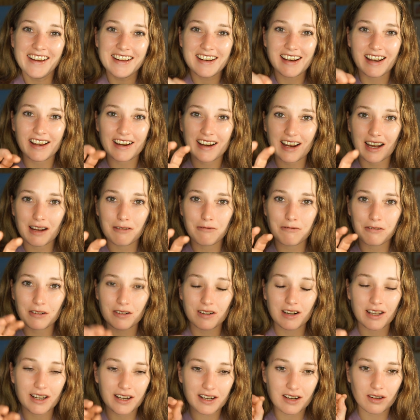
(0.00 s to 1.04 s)
Like, I feel
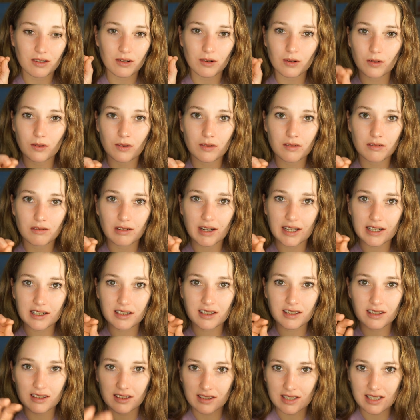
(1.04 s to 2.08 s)
like
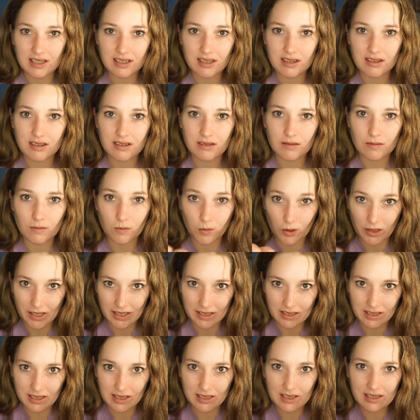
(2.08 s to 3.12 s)
this is what I
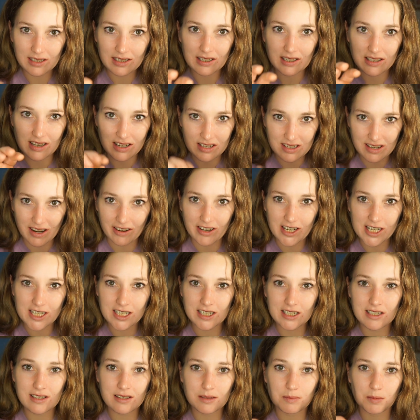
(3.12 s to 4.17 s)
did as
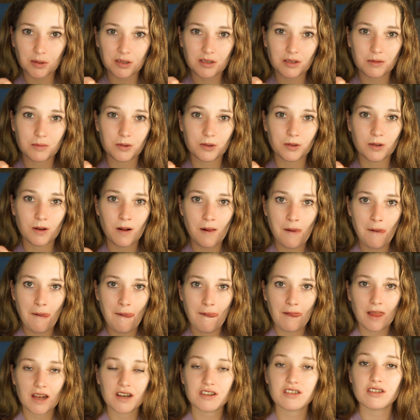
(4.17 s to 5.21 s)
directly as possible
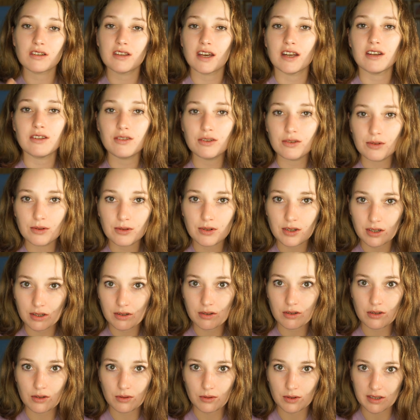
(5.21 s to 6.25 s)
so that you can
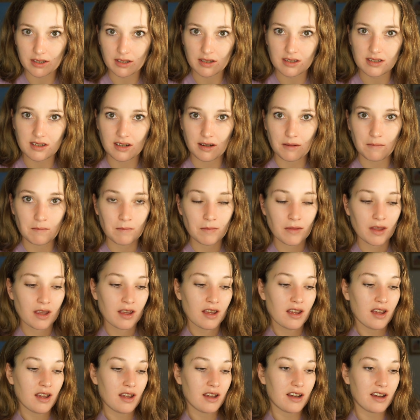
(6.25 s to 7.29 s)
do it the same.
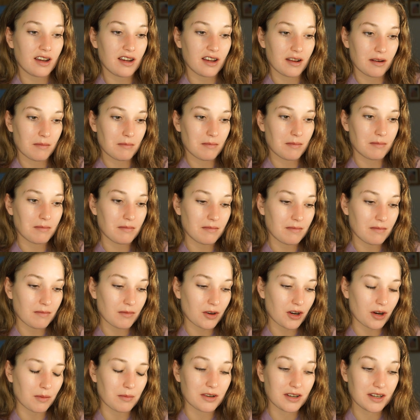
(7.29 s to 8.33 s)
And
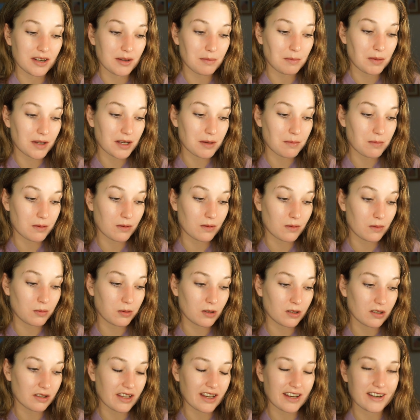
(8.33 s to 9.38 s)
commonly people
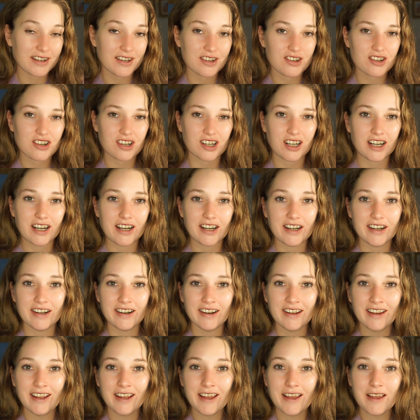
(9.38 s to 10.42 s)
will then try
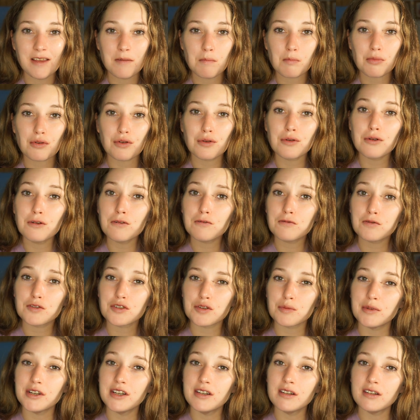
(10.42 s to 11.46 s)
and prove to
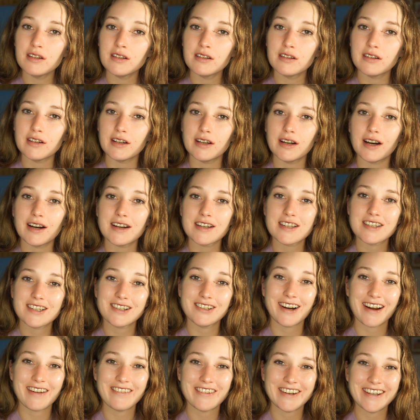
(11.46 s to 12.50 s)
me that I
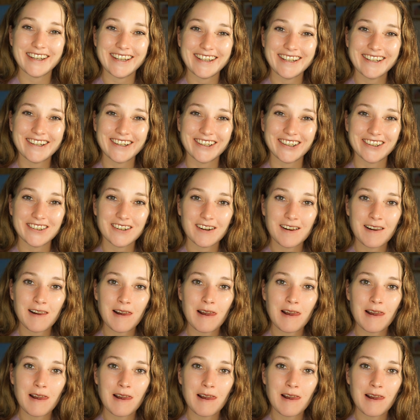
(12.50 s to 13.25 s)
still have an ego,